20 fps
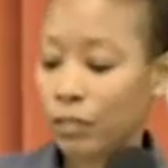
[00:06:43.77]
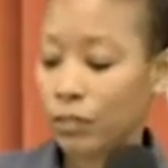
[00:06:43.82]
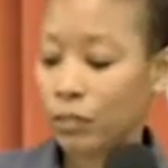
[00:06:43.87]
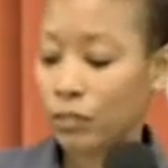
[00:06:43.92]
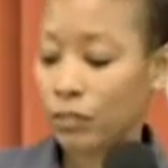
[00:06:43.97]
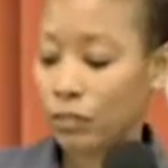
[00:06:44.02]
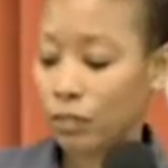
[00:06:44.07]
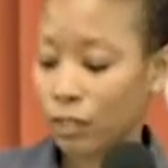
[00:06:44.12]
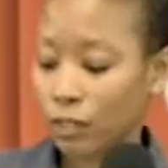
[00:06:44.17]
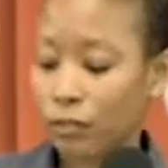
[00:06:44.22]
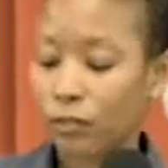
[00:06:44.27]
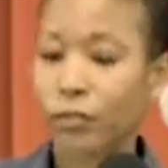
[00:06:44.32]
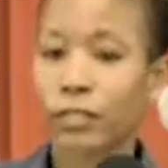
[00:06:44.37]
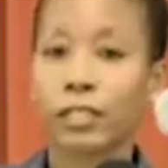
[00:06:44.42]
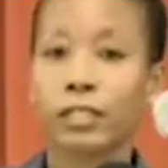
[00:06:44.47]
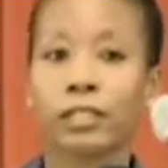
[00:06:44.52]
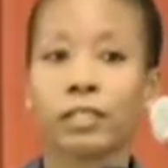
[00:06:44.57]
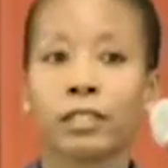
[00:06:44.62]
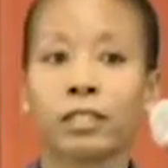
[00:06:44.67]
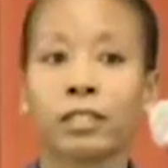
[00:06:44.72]
and start
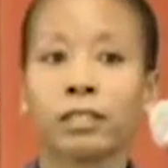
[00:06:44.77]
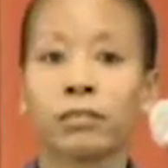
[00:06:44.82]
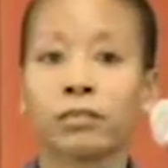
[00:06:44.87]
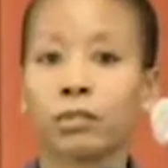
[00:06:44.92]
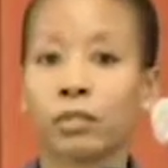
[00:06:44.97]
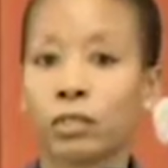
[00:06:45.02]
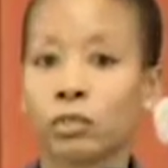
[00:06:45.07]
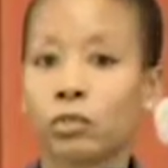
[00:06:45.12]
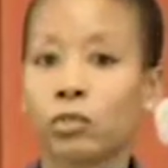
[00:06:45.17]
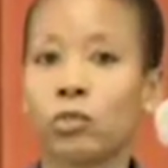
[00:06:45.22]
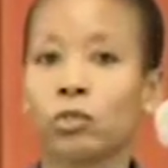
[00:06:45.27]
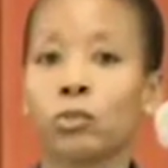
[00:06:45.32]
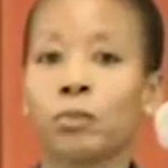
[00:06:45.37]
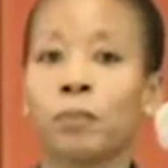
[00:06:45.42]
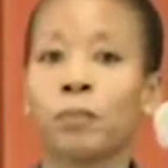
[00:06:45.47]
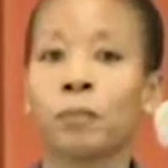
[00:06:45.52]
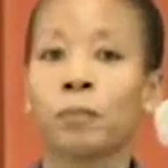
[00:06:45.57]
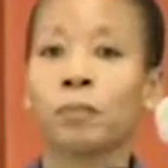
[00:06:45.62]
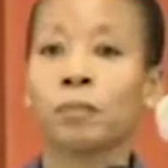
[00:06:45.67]
reading it so that you